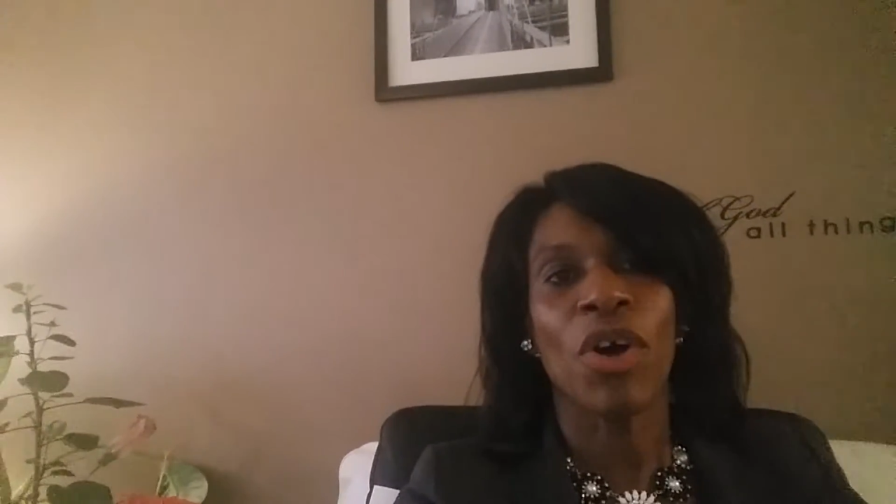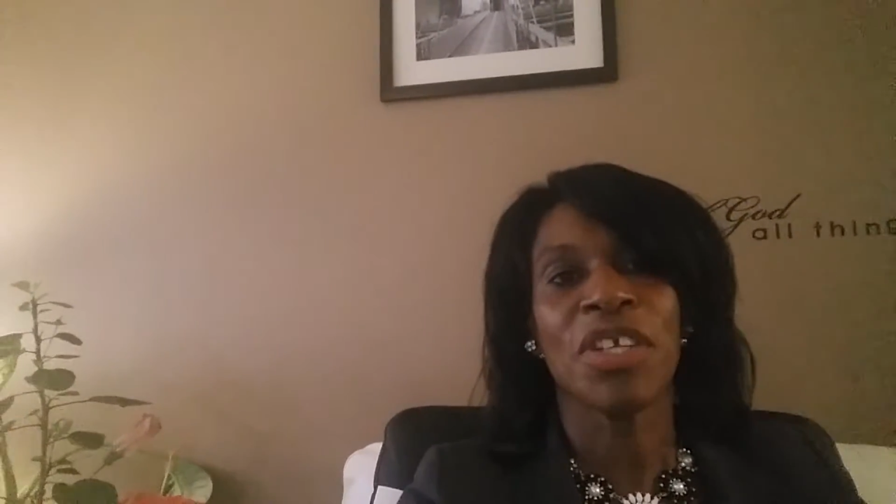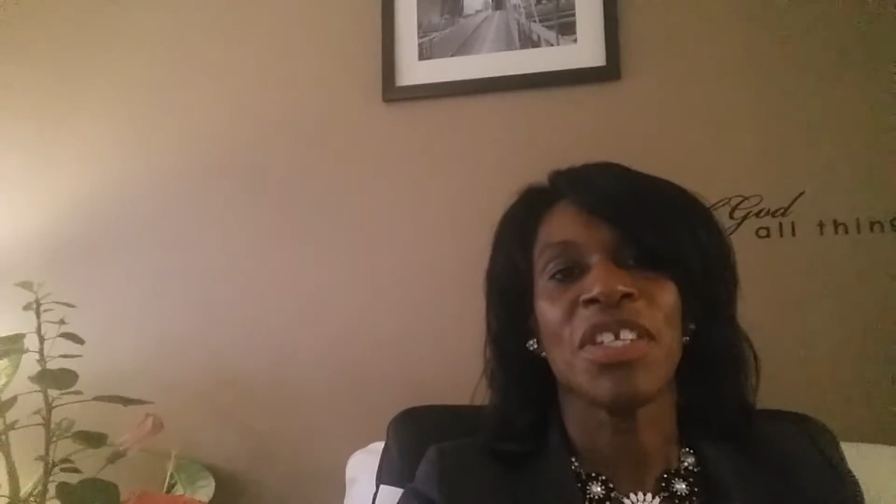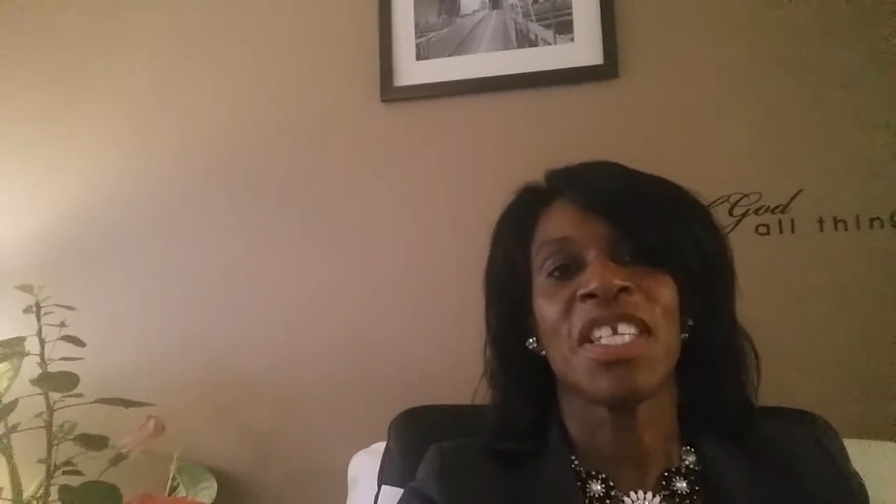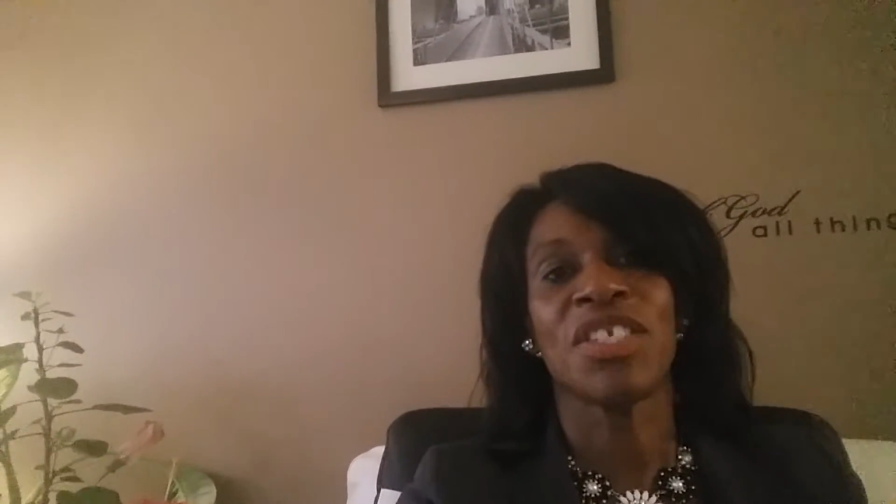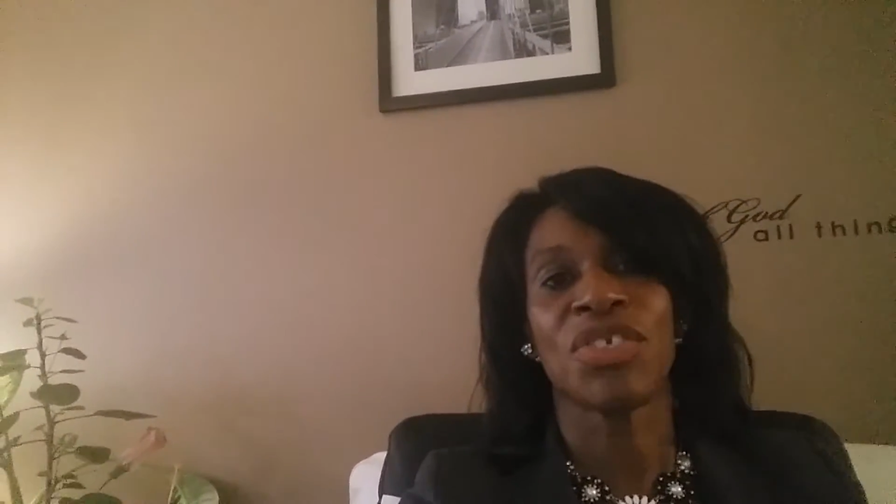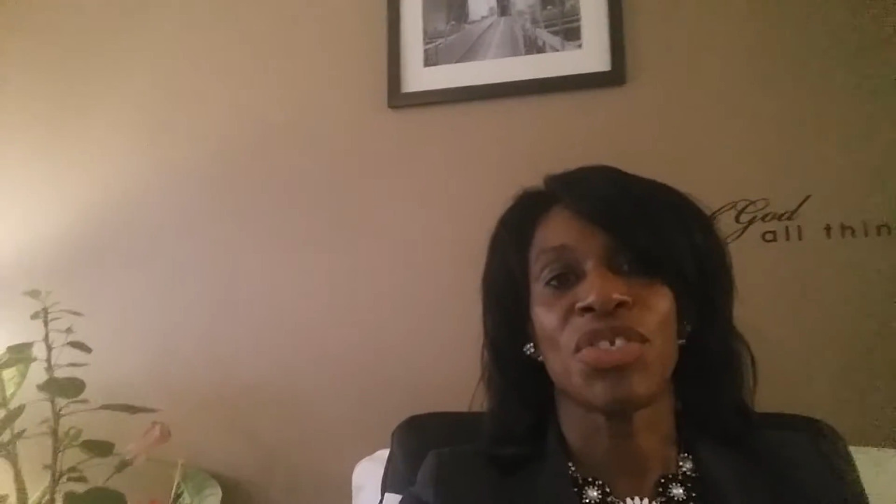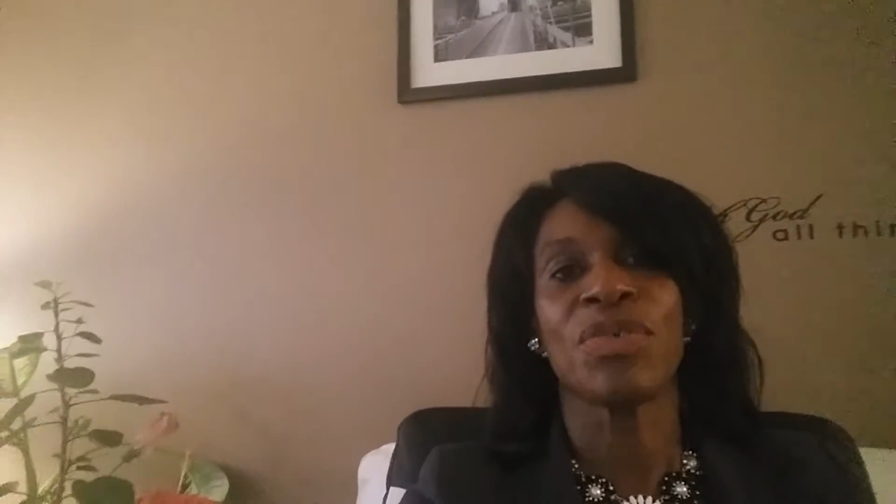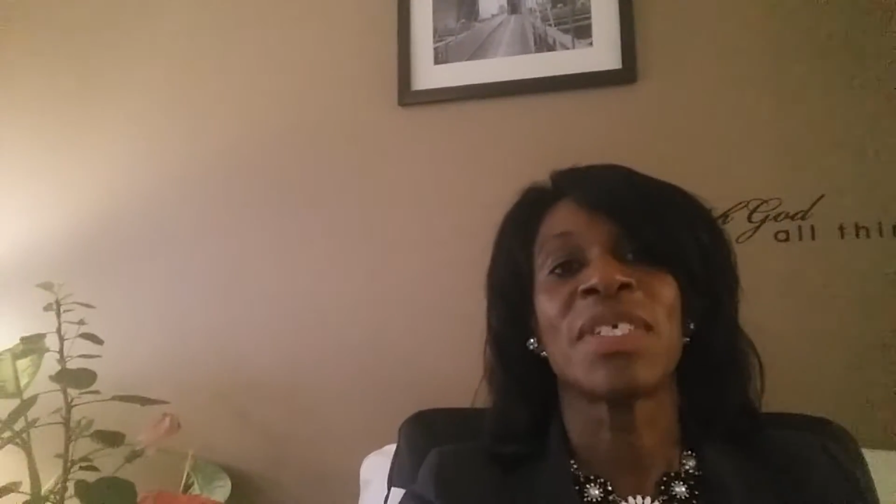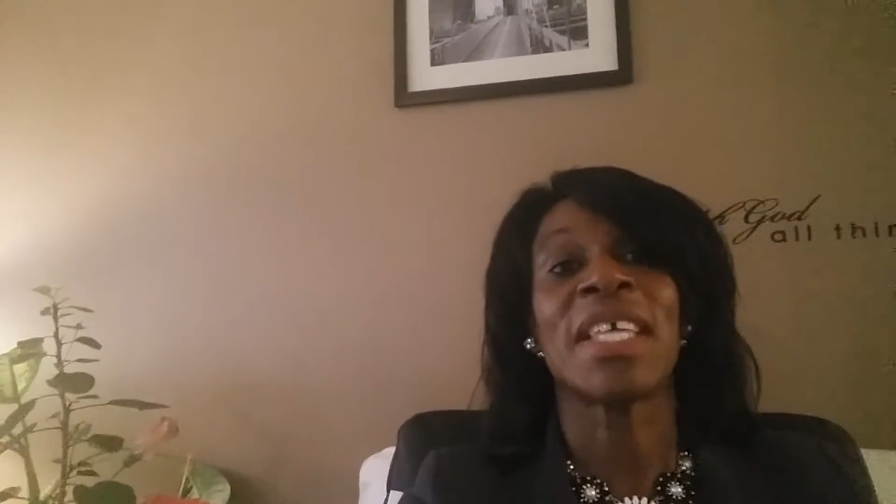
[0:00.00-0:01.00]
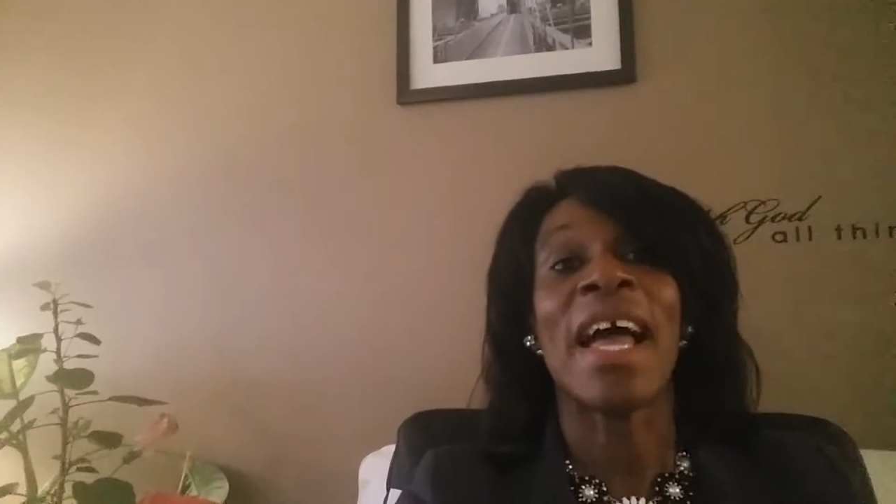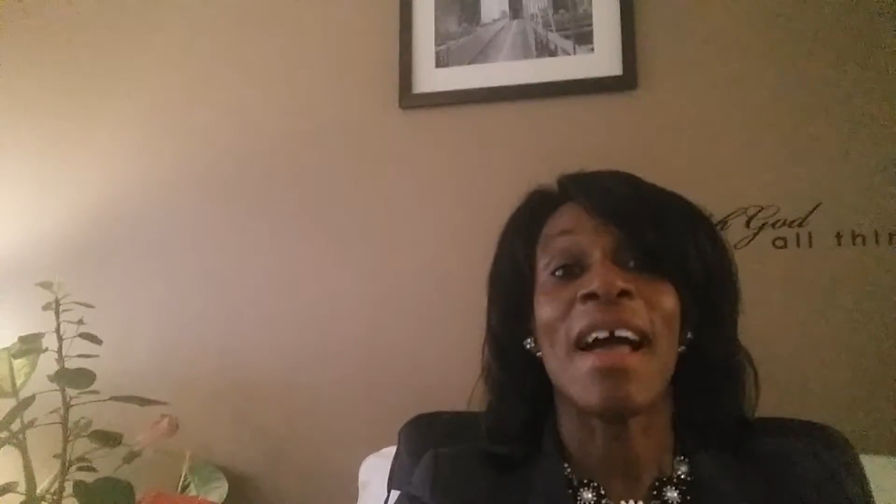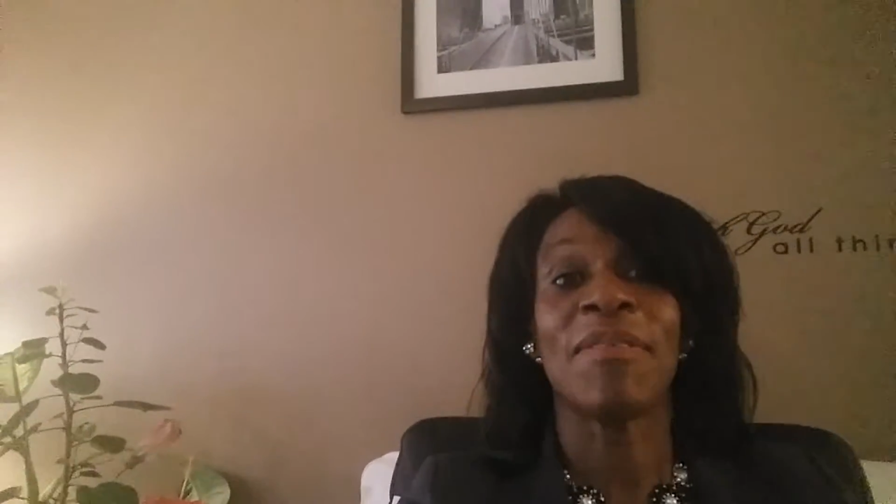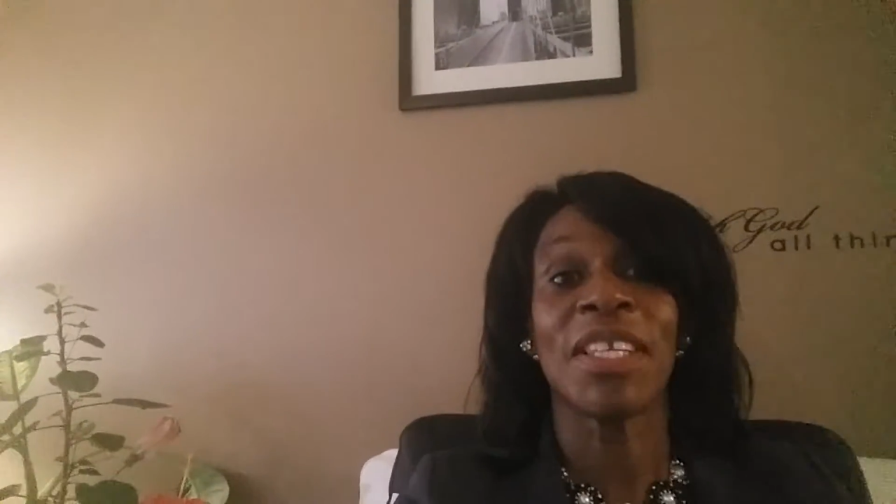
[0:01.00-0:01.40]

all you need to do is have